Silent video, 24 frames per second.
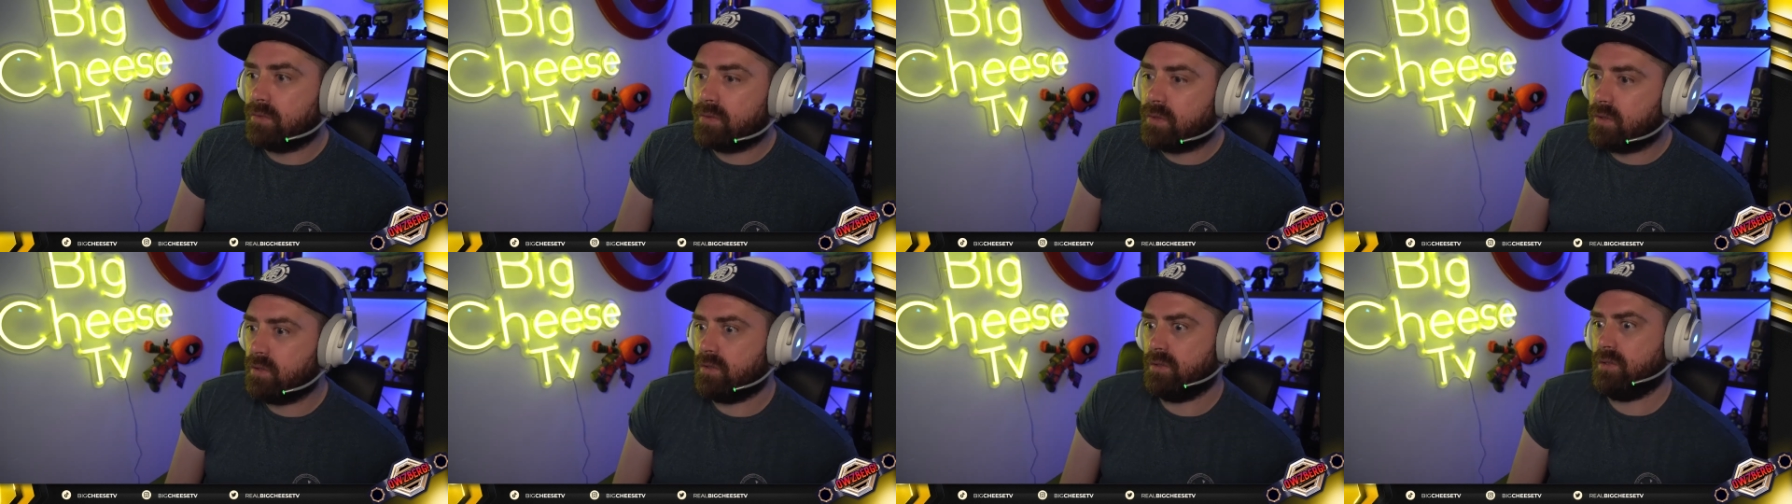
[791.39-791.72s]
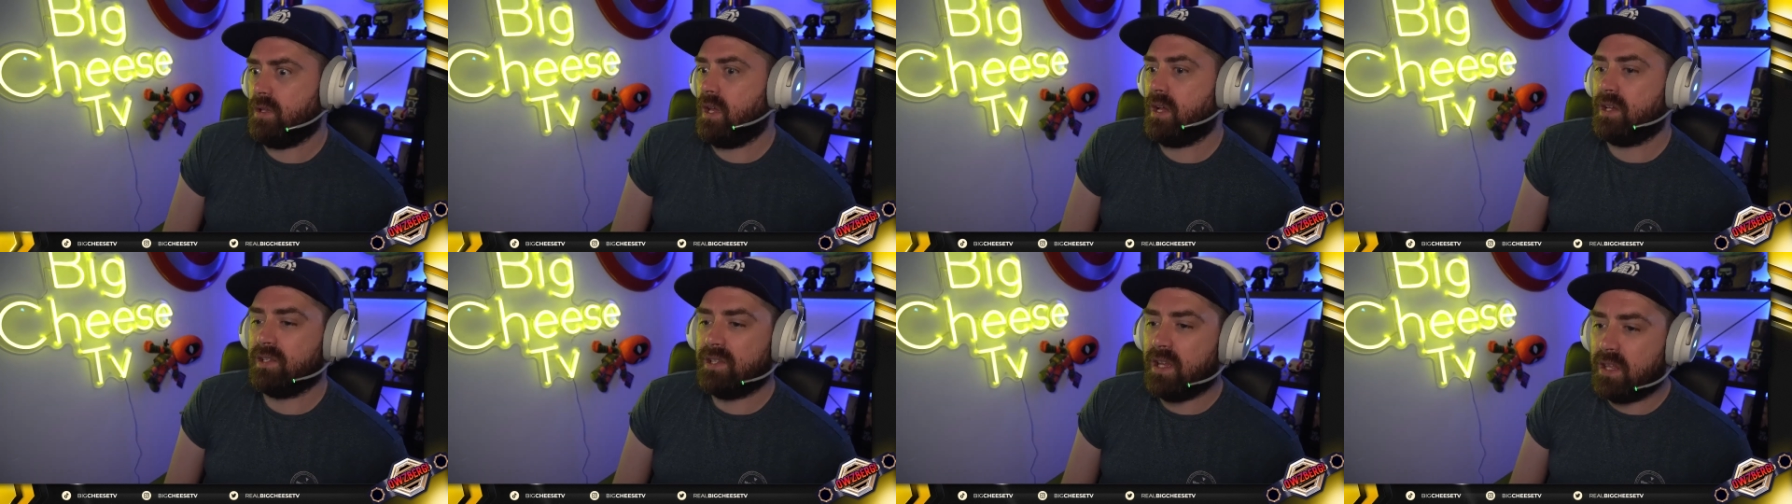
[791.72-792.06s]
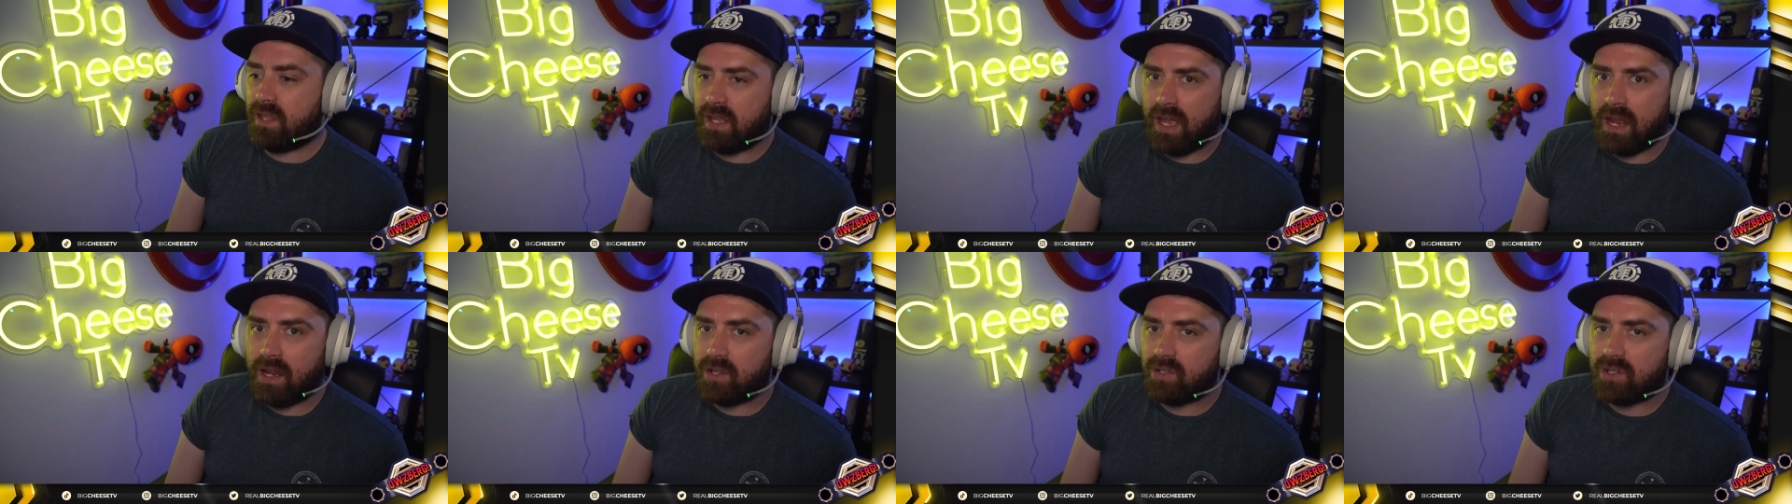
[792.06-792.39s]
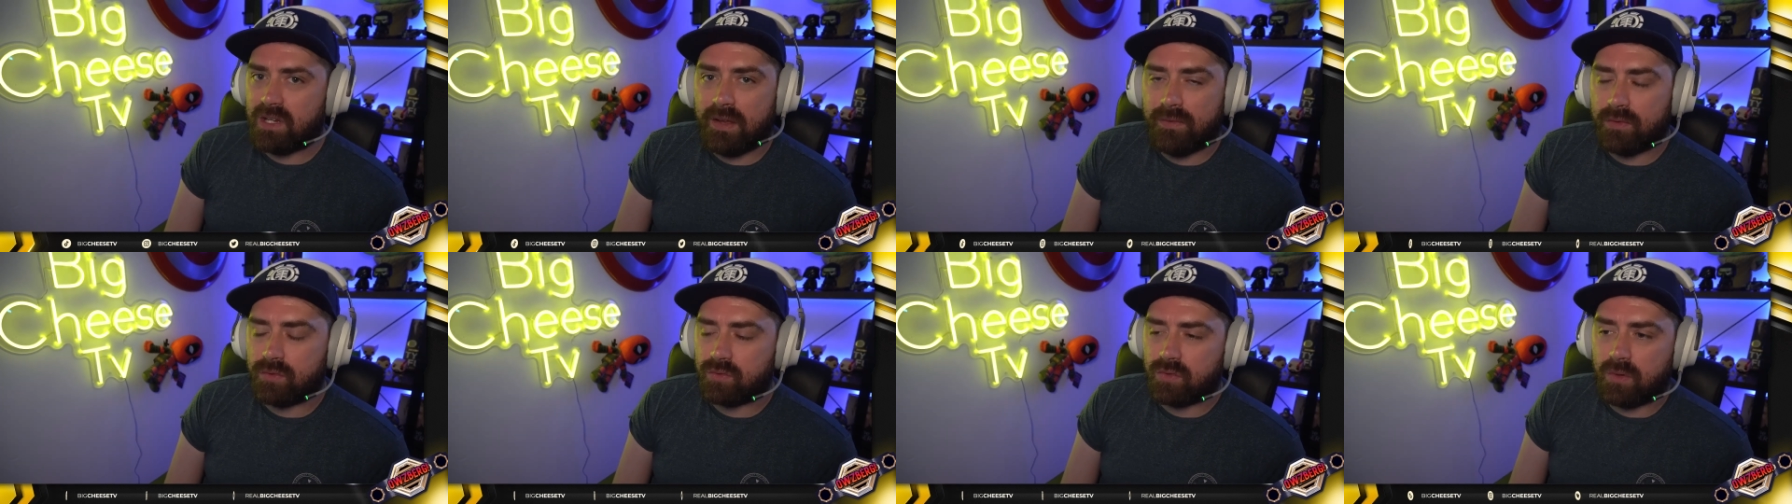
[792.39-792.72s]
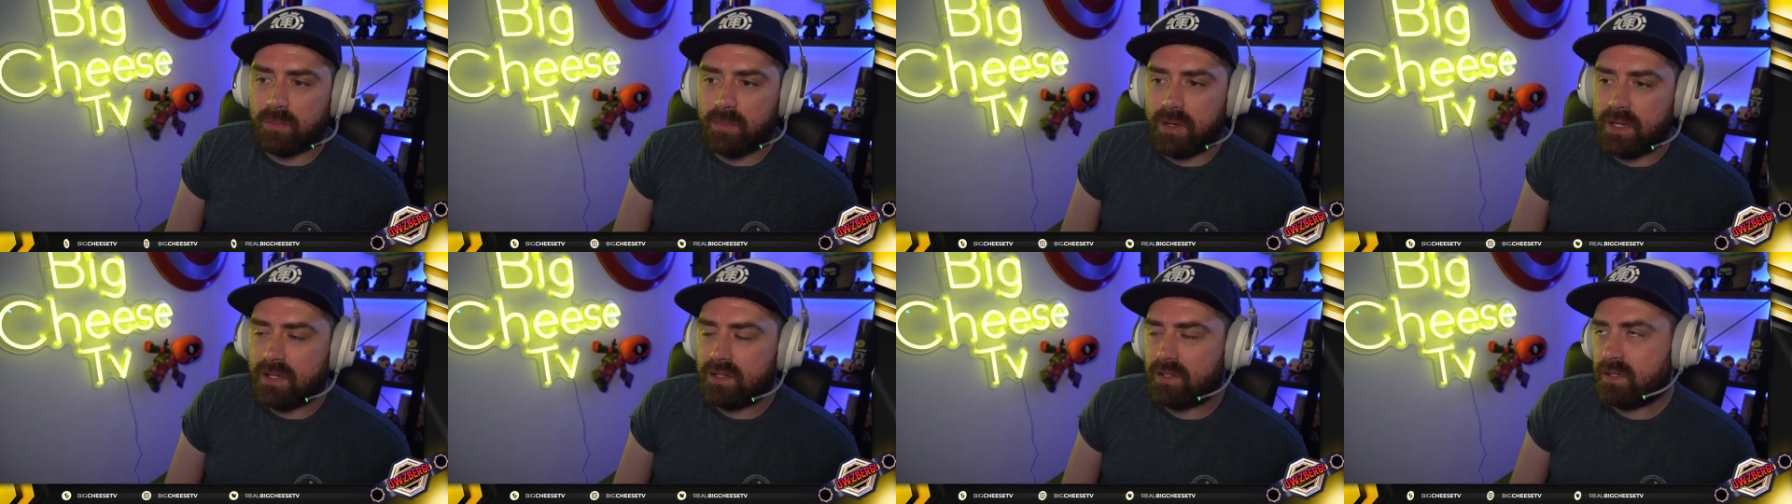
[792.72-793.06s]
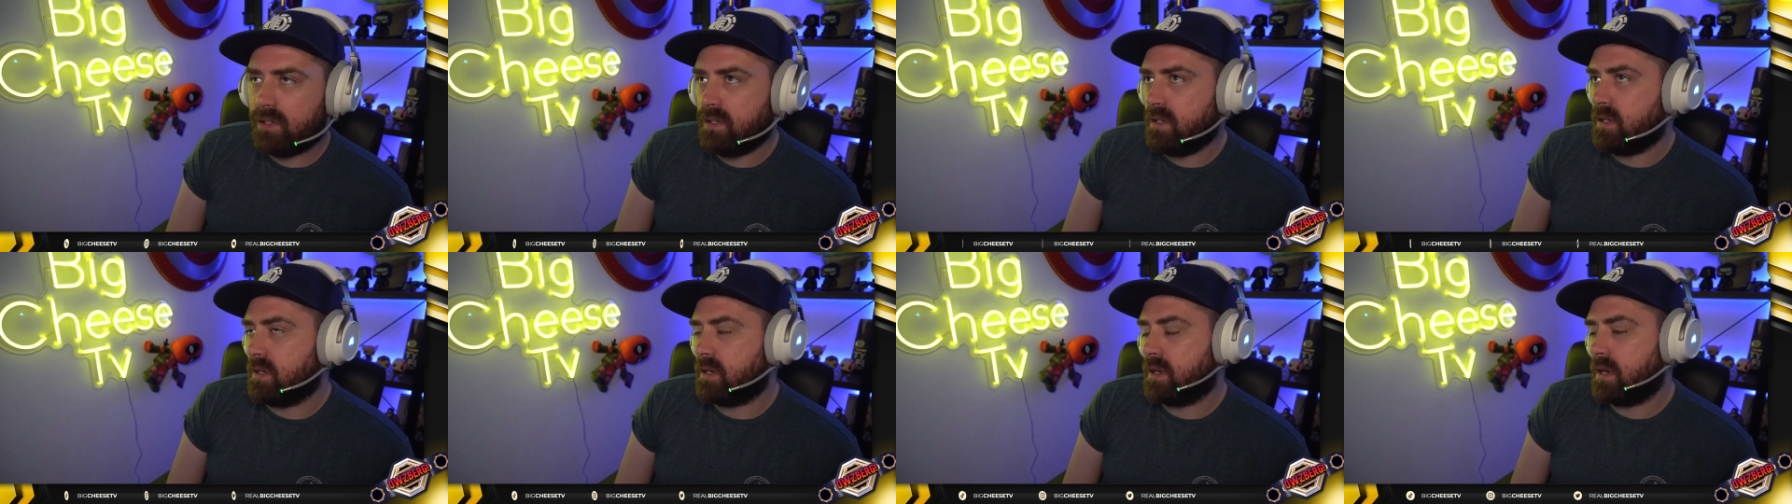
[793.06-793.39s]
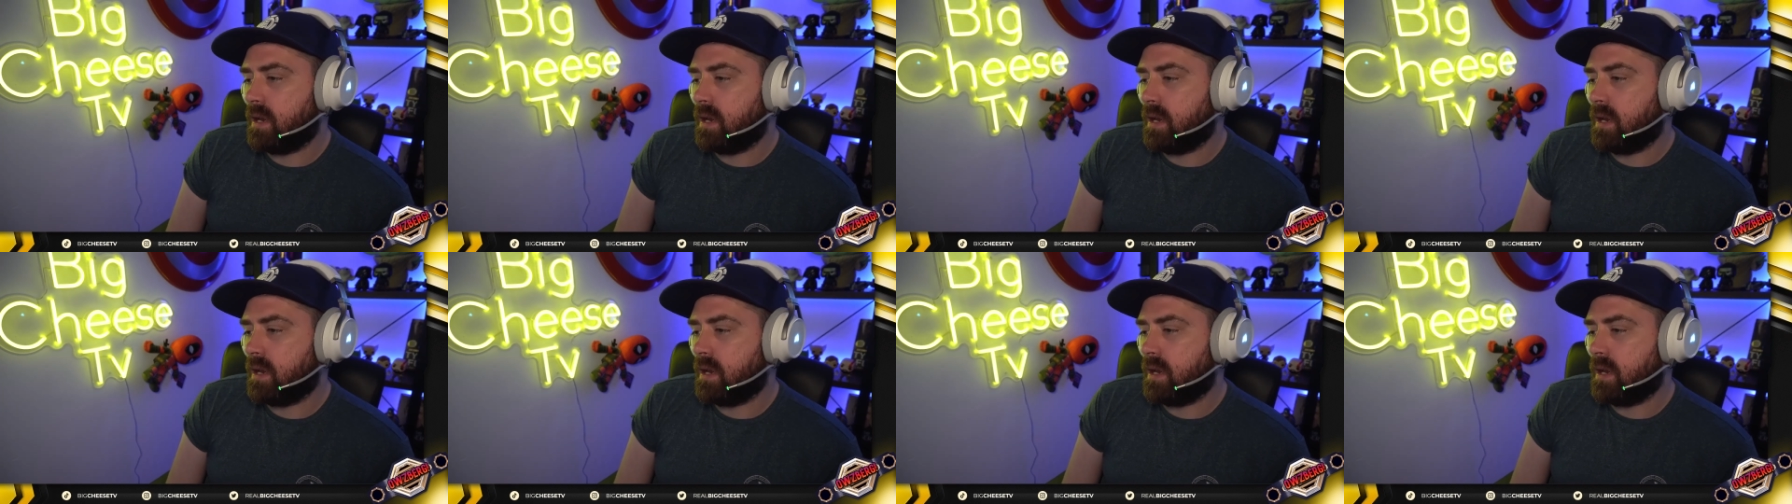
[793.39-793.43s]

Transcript: because like I said, the energy levels are amazing and